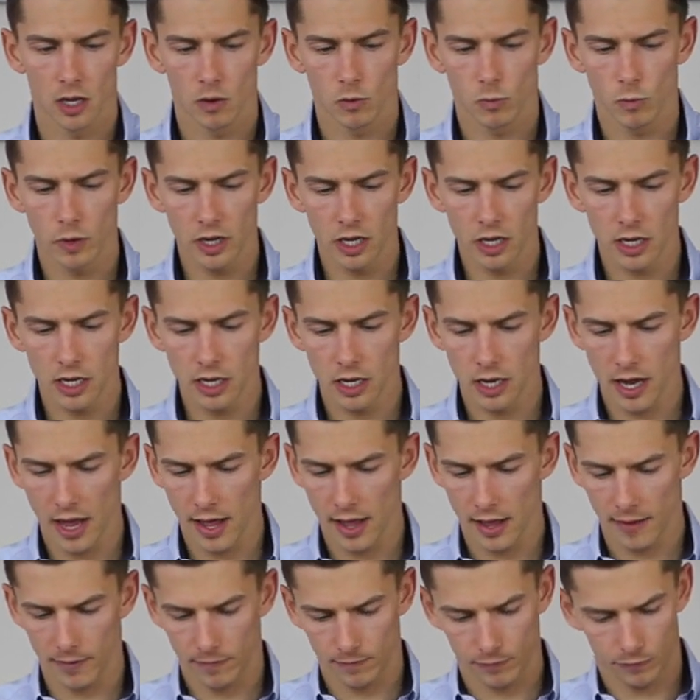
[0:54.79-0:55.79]
We
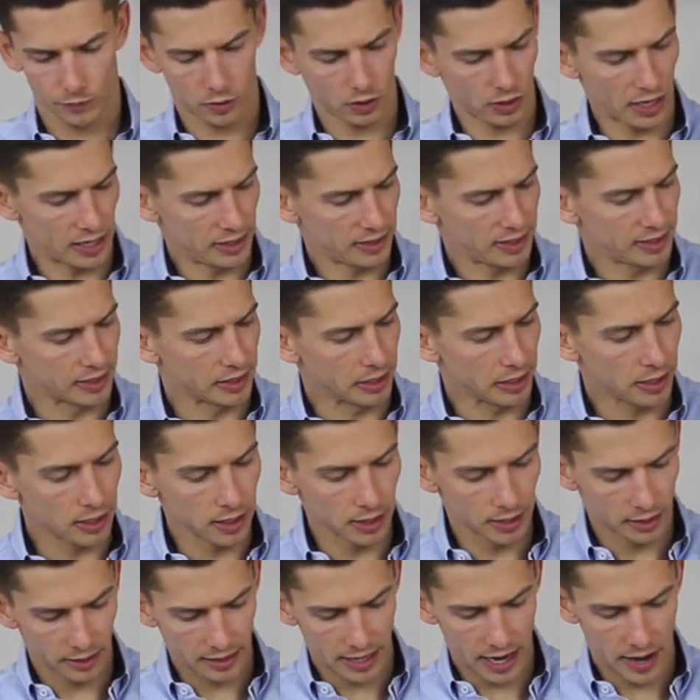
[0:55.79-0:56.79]
can
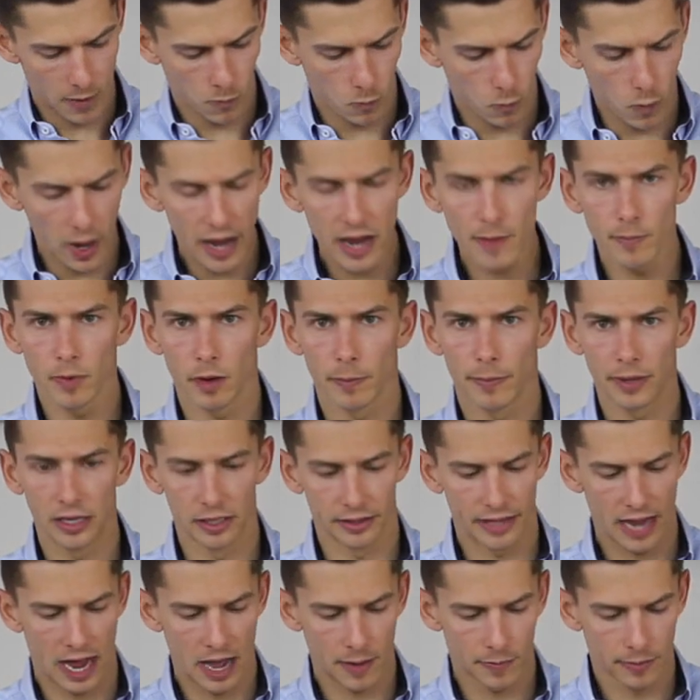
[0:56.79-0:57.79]
see they are way more
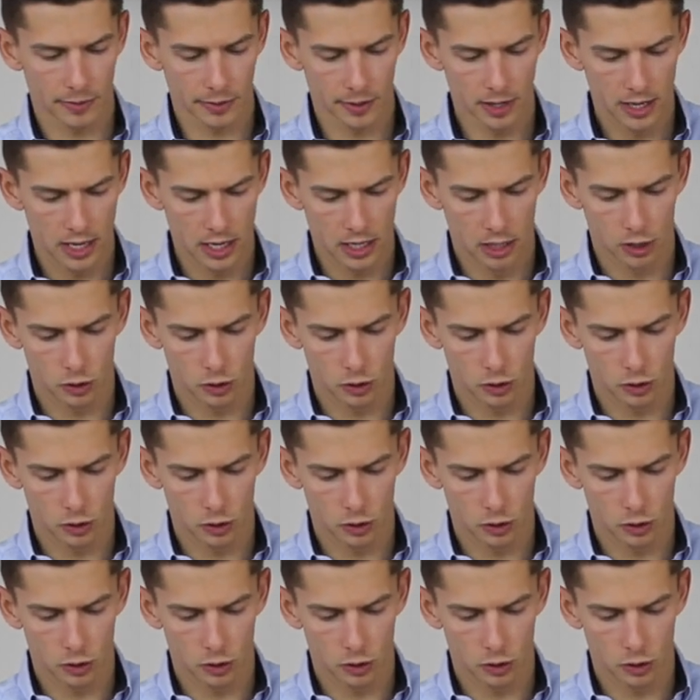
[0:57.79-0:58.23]
built up